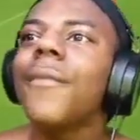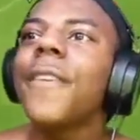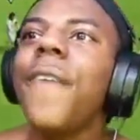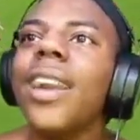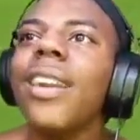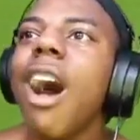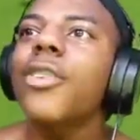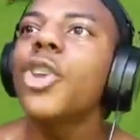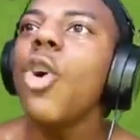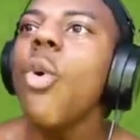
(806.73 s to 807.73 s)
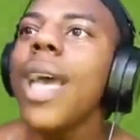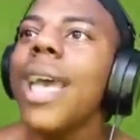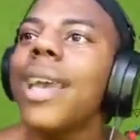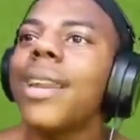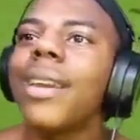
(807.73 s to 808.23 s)
the fuck are y'all
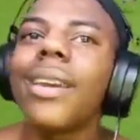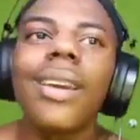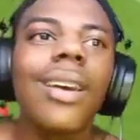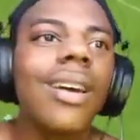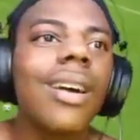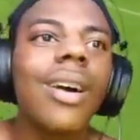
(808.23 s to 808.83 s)
doing?